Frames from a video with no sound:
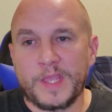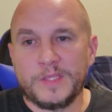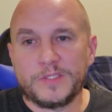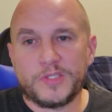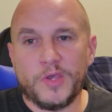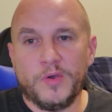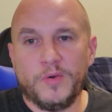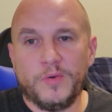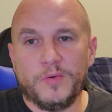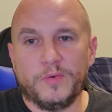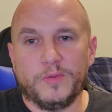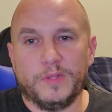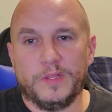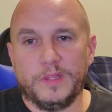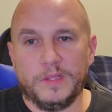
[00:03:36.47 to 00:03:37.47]

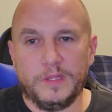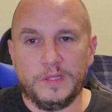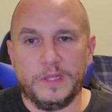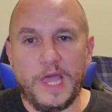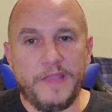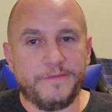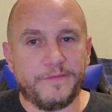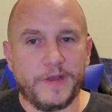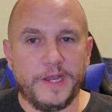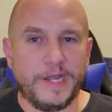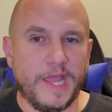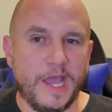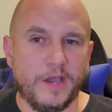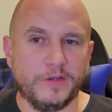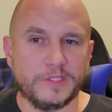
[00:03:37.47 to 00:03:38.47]
So life right
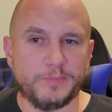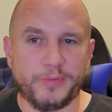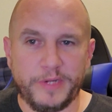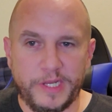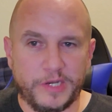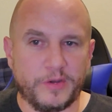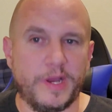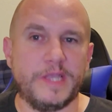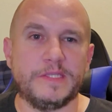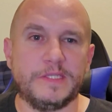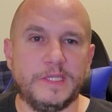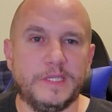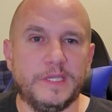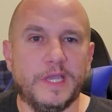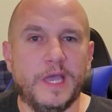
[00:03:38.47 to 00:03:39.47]
now is pretty
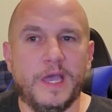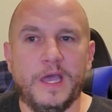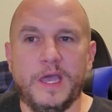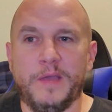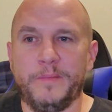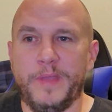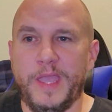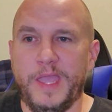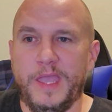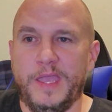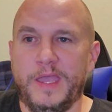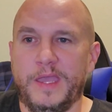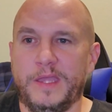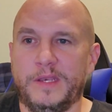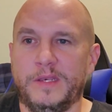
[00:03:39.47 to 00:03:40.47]
crazy.
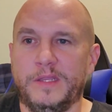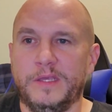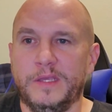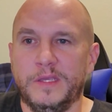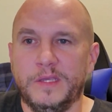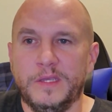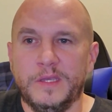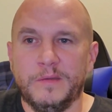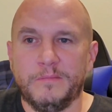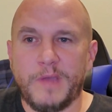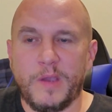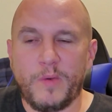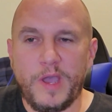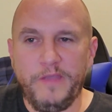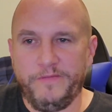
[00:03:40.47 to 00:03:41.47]
And
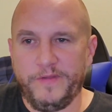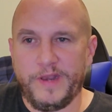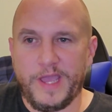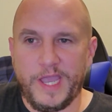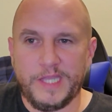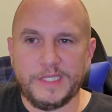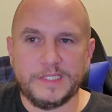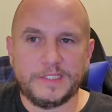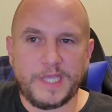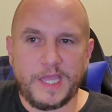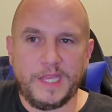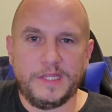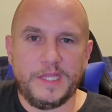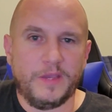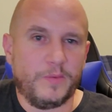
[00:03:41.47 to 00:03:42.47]
my wife and I
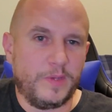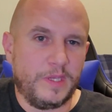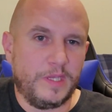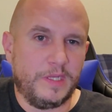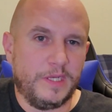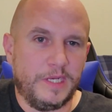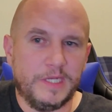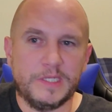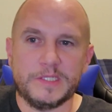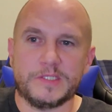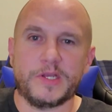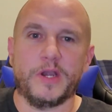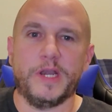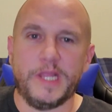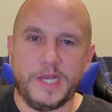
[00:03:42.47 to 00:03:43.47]
decided that we needed to
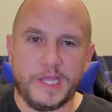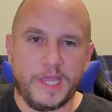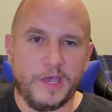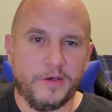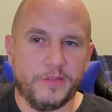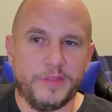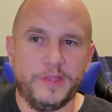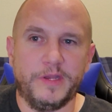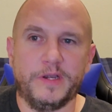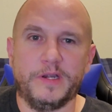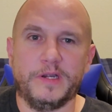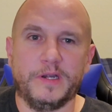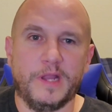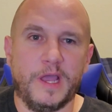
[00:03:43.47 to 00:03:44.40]
start eating healthier.